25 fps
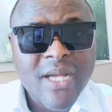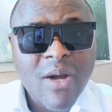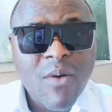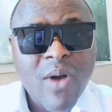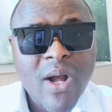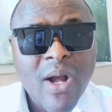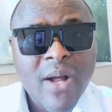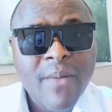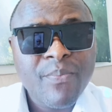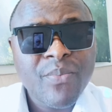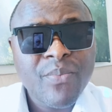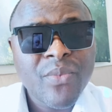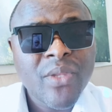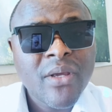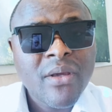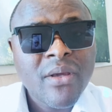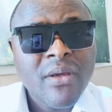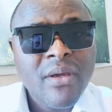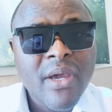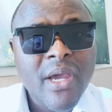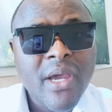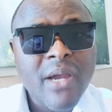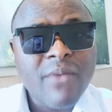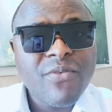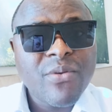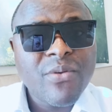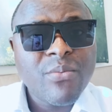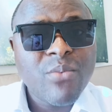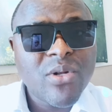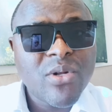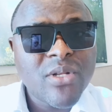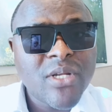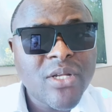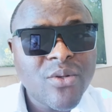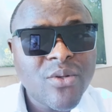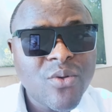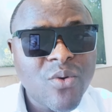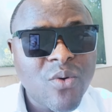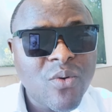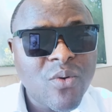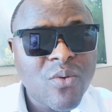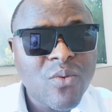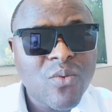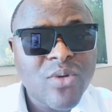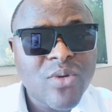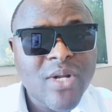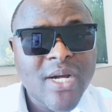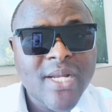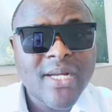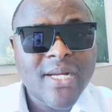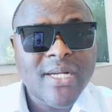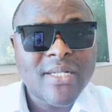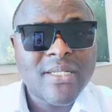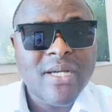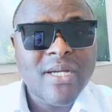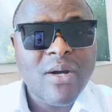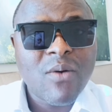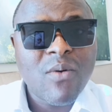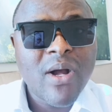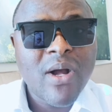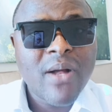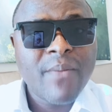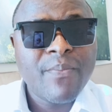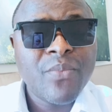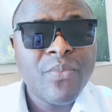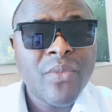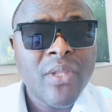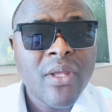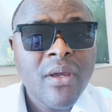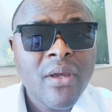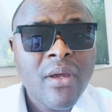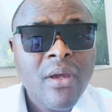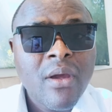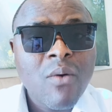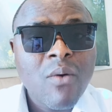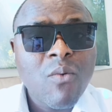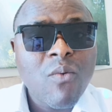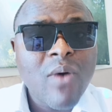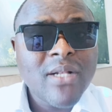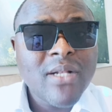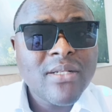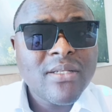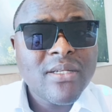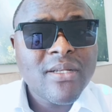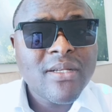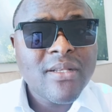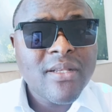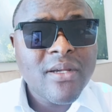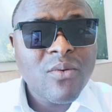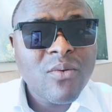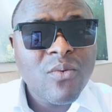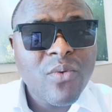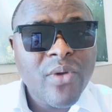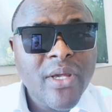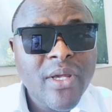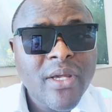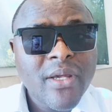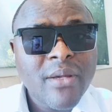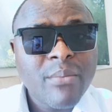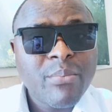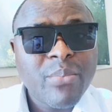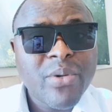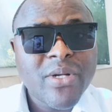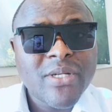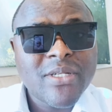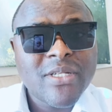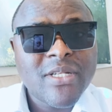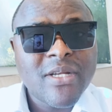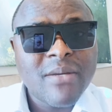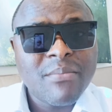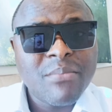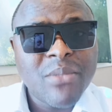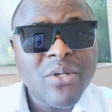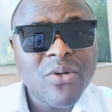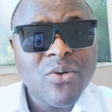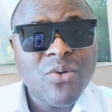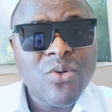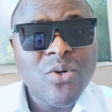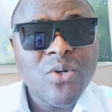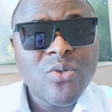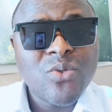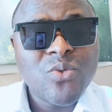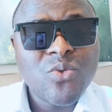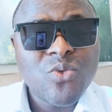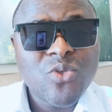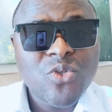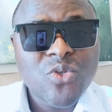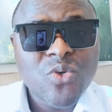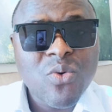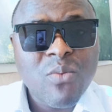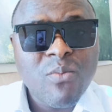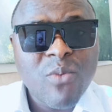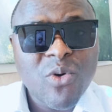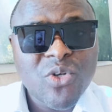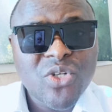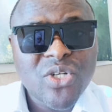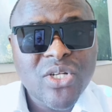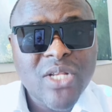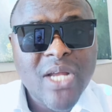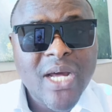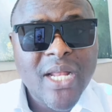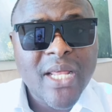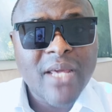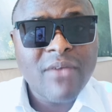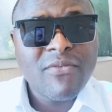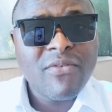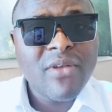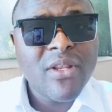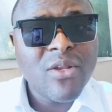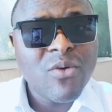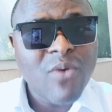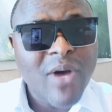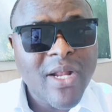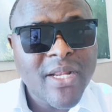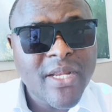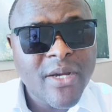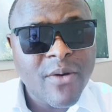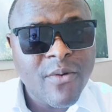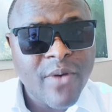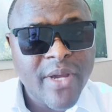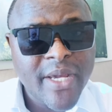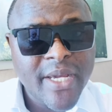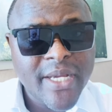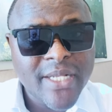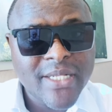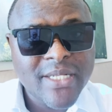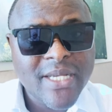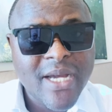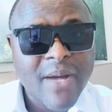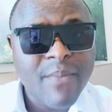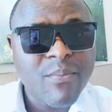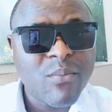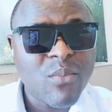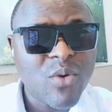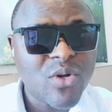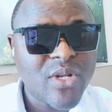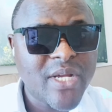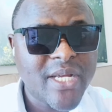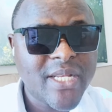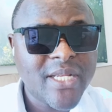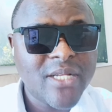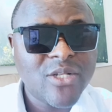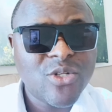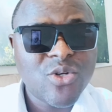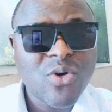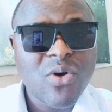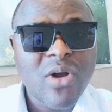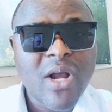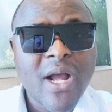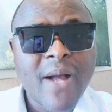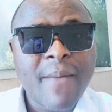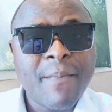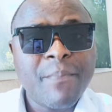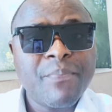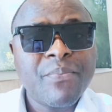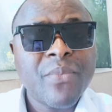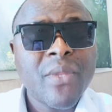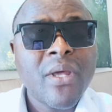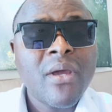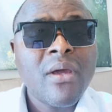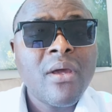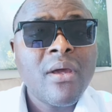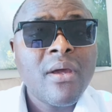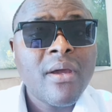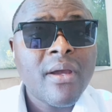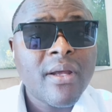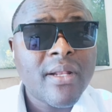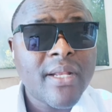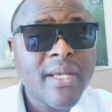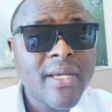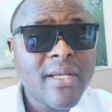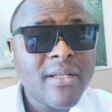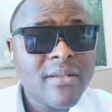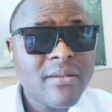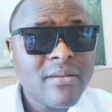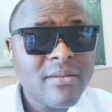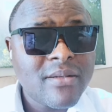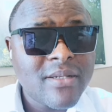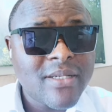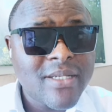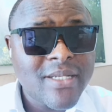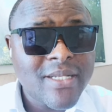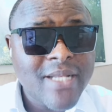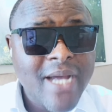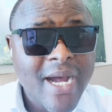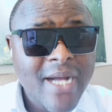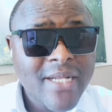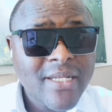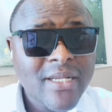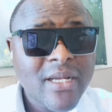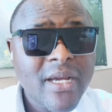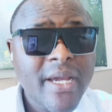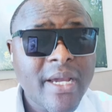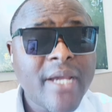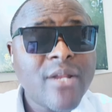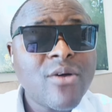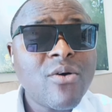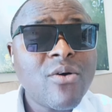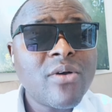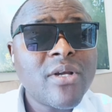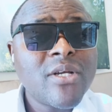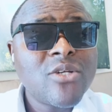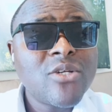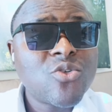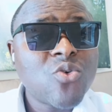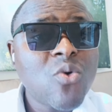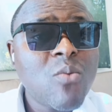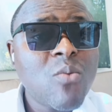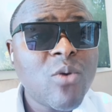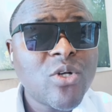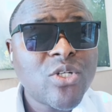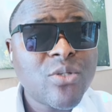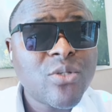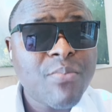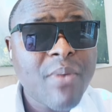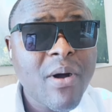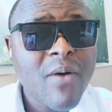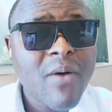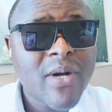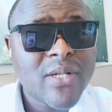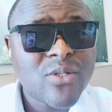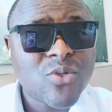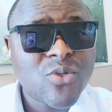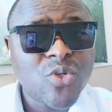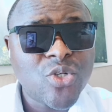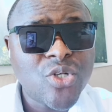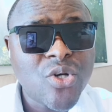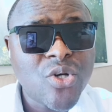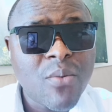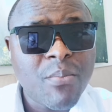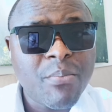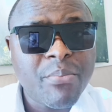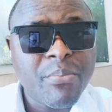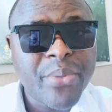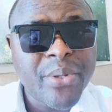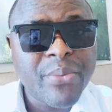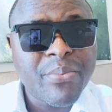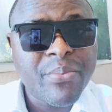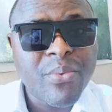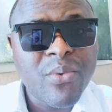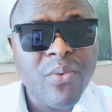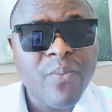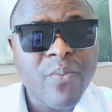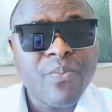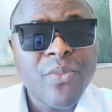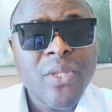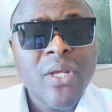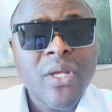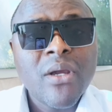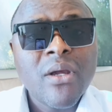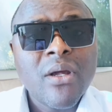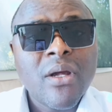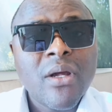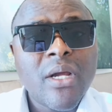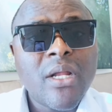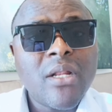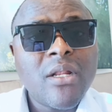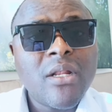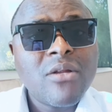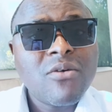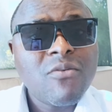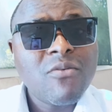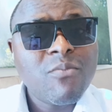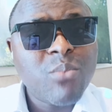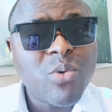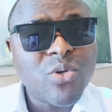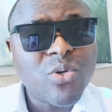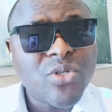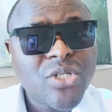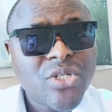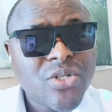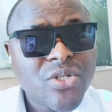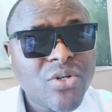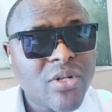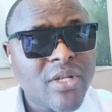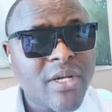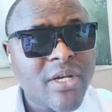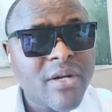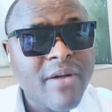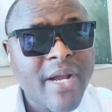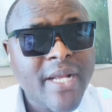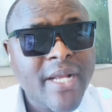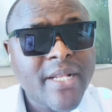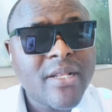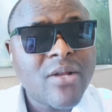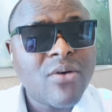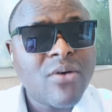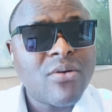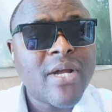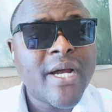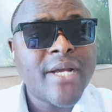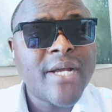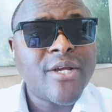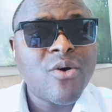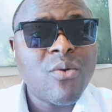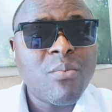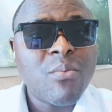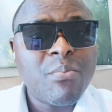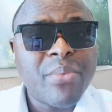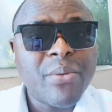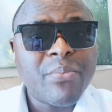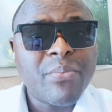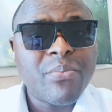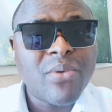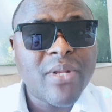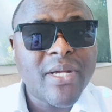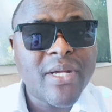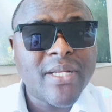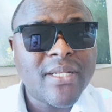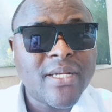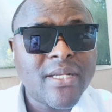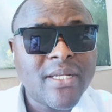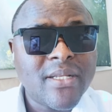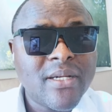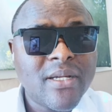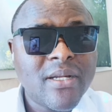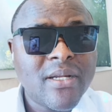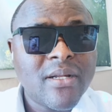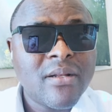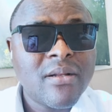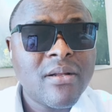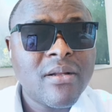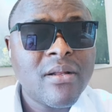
Tawa. Everybody know Udana Tawa. One thing the way President Bio don't do so much that, even the one that we hate him, or that they talk him, it is that he don't give so much power to young people. A lot of position there right now are young people and they